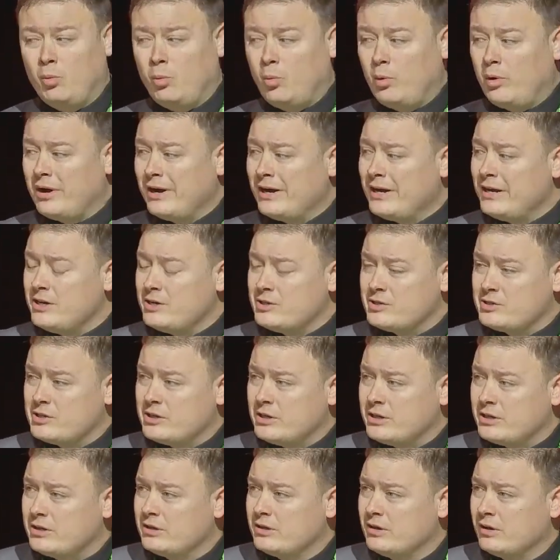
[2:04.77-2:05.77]
why is
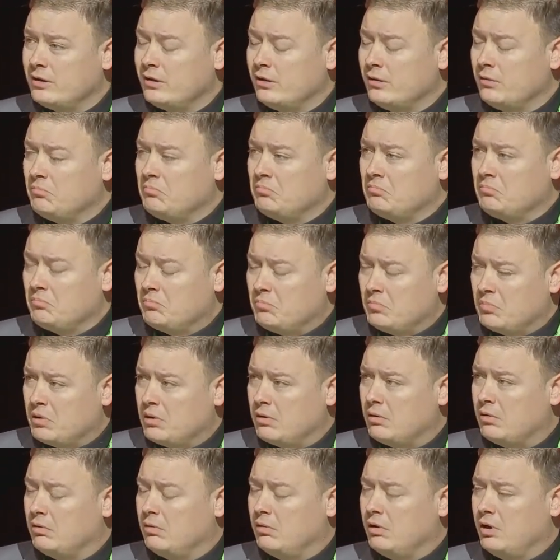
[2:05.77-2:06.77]
it
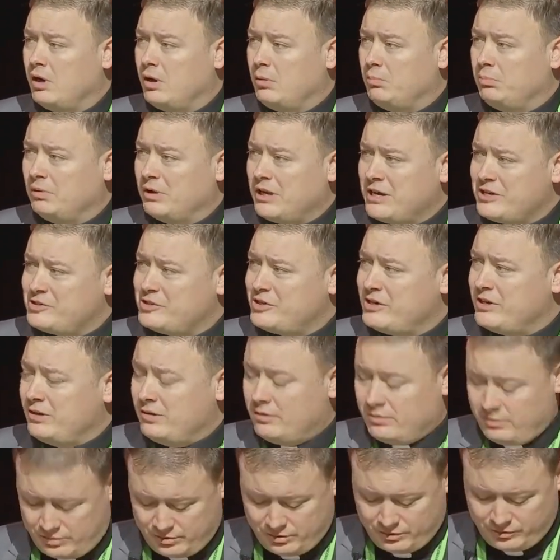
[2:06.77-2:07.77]
a
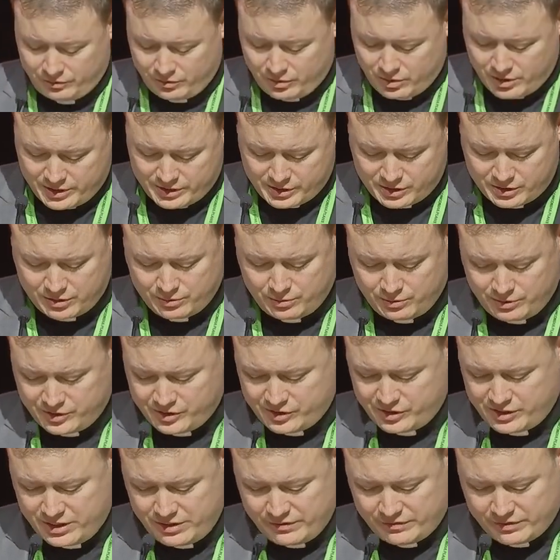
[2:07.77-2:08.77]
blessing for us to
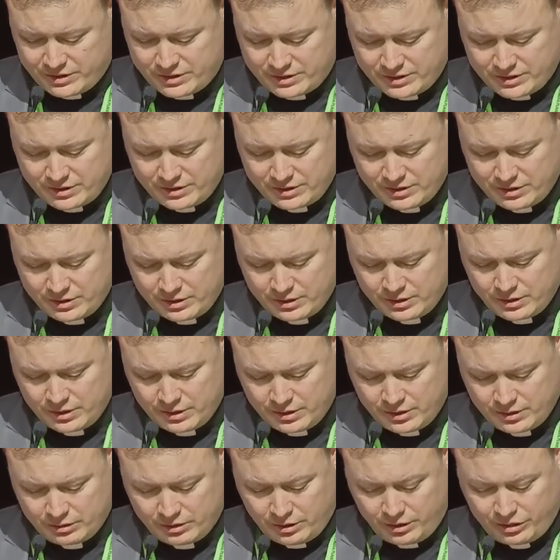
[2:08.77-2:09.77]
receive it?
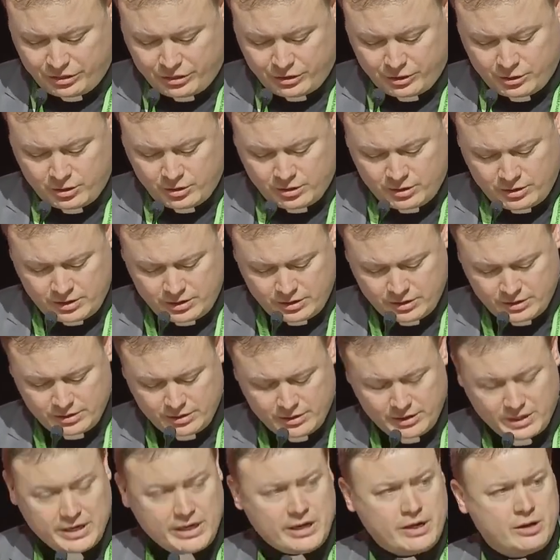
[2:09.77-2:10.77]
The third
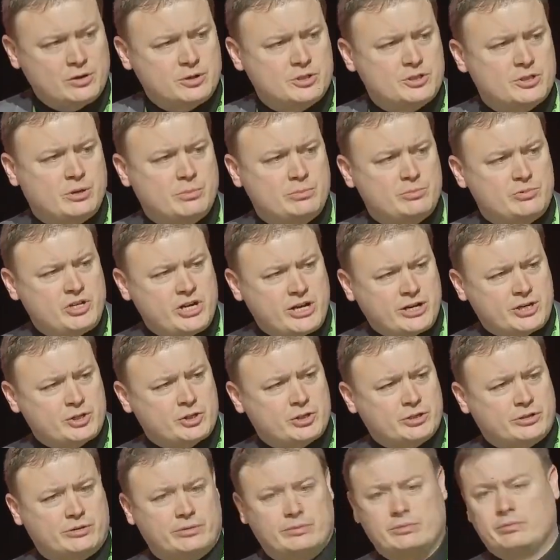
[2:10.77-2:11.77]
handles an
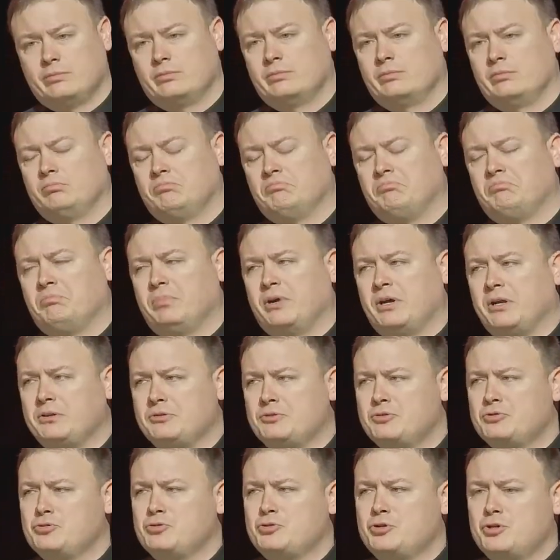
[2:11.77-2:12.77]
objection, but
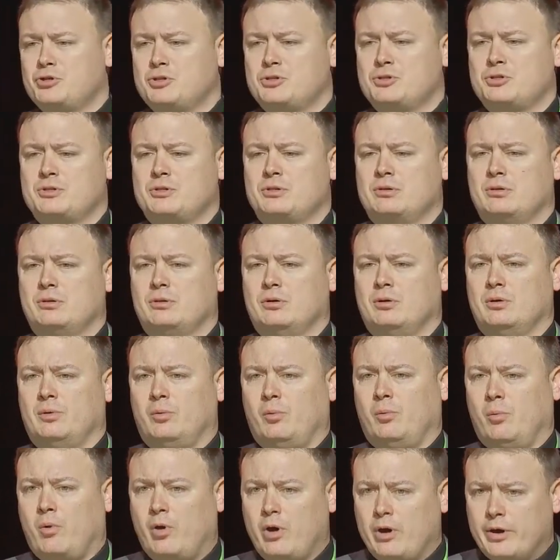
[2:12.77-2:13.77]
it's just
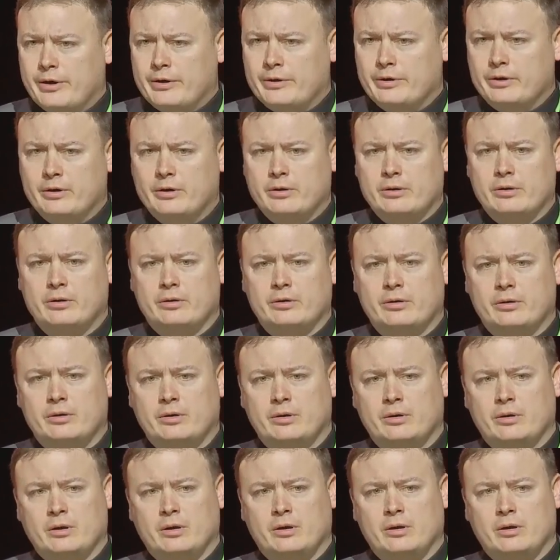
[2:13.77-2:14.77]
water.
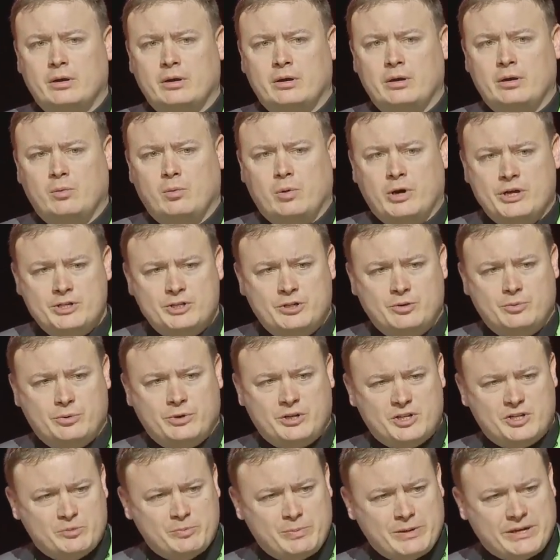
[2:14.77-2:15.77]
Why should
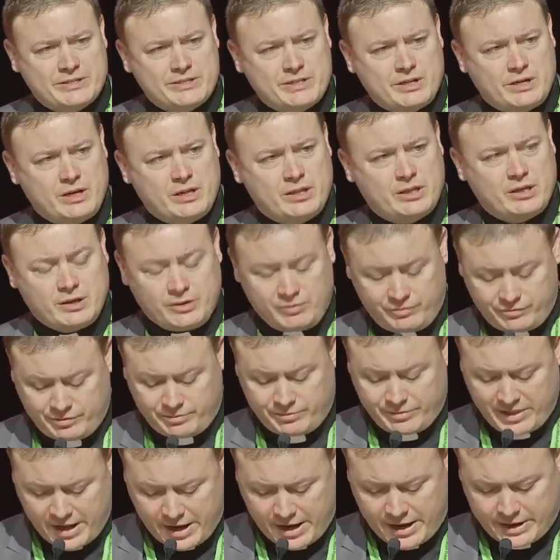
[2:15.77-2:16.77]
we expect anything
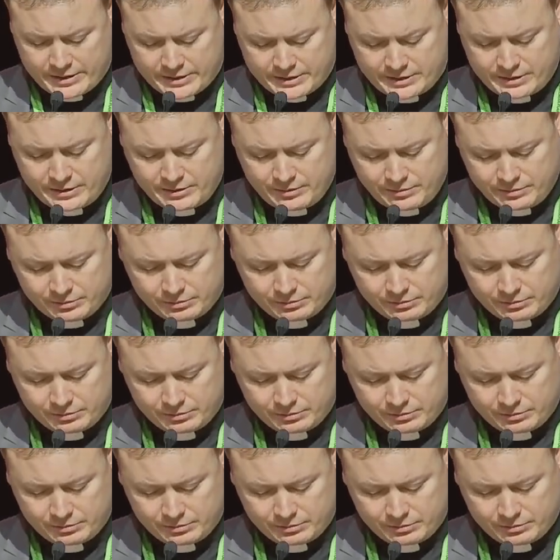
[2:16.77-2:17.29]
from that?